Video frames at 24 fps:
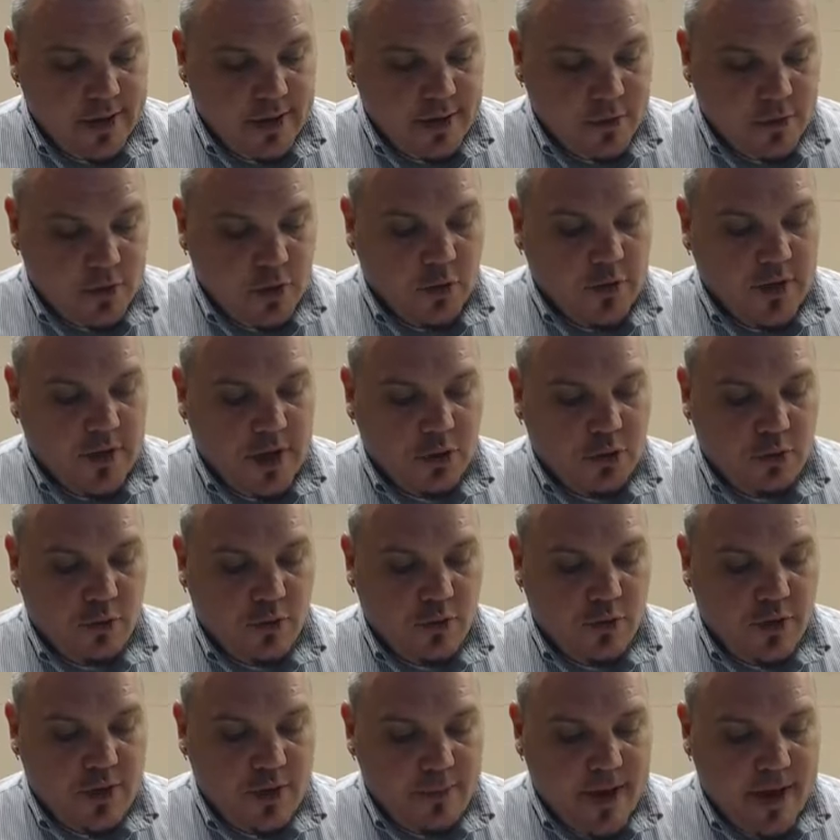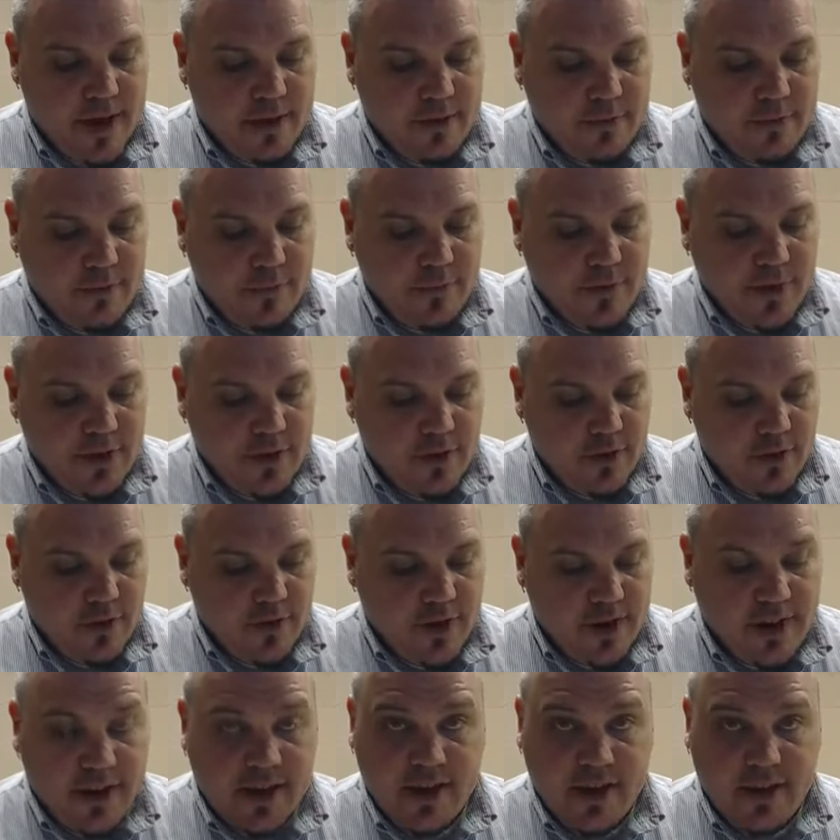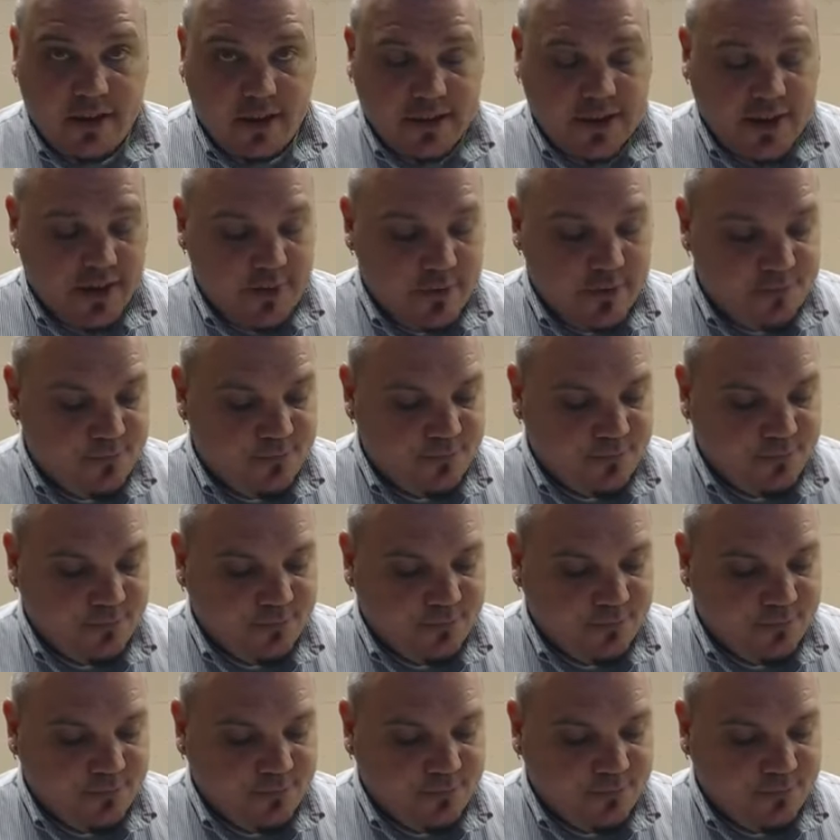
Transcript: So they threw him out of the vineyard and killed him.